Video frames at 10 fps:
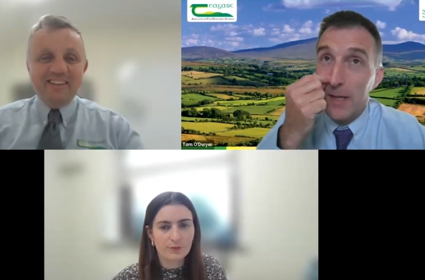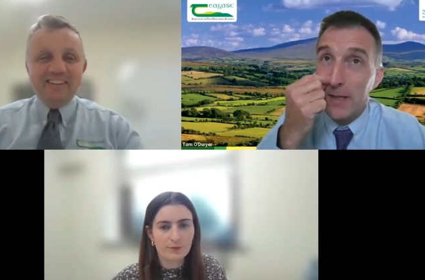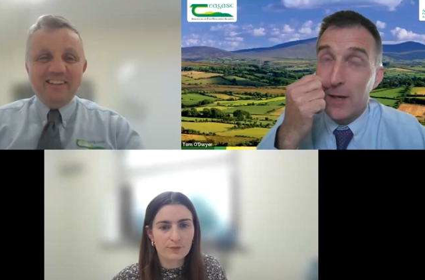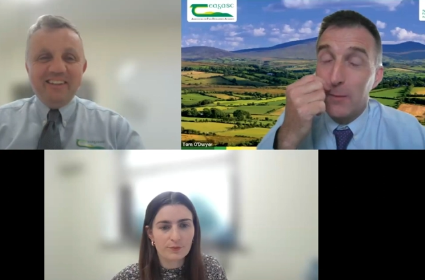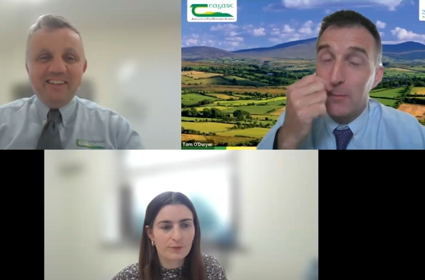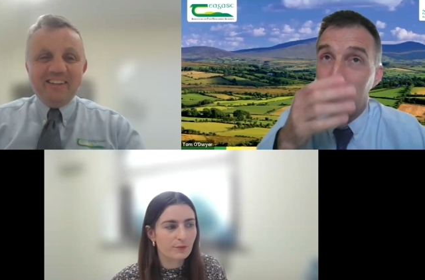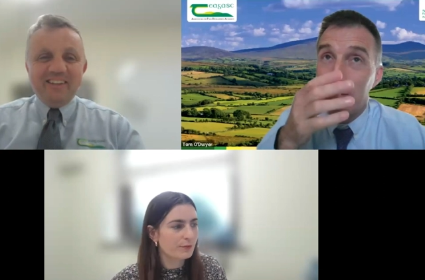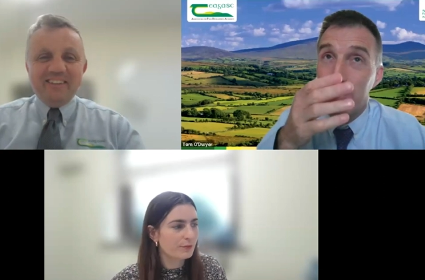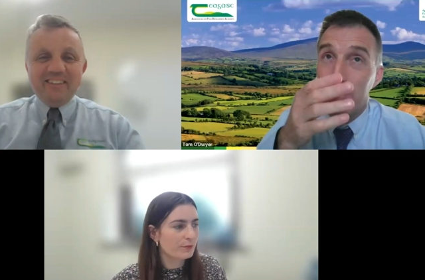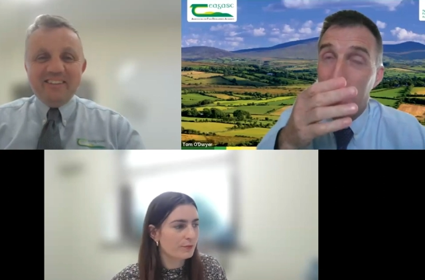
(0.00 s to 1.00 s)
Speaker 1: terms
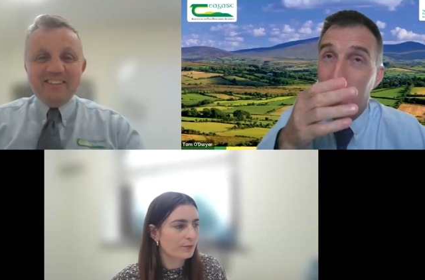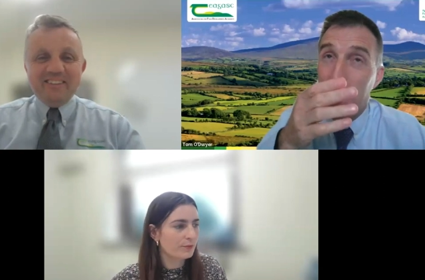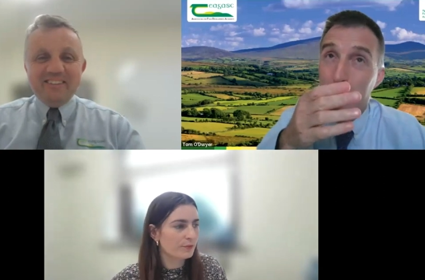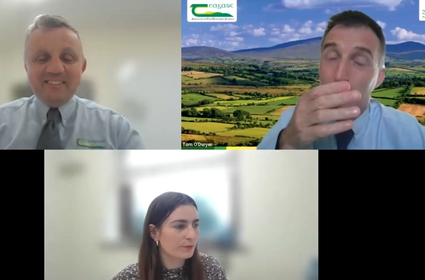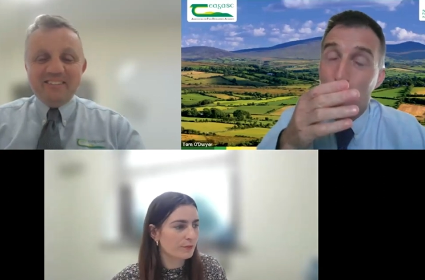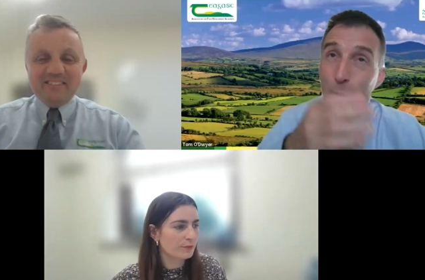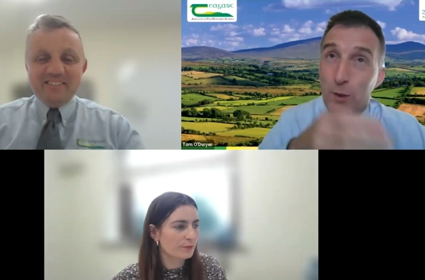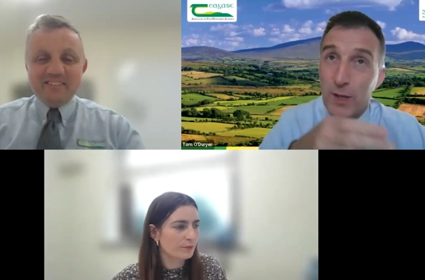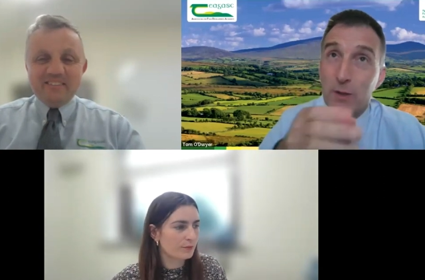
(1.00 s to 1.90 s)
of um, working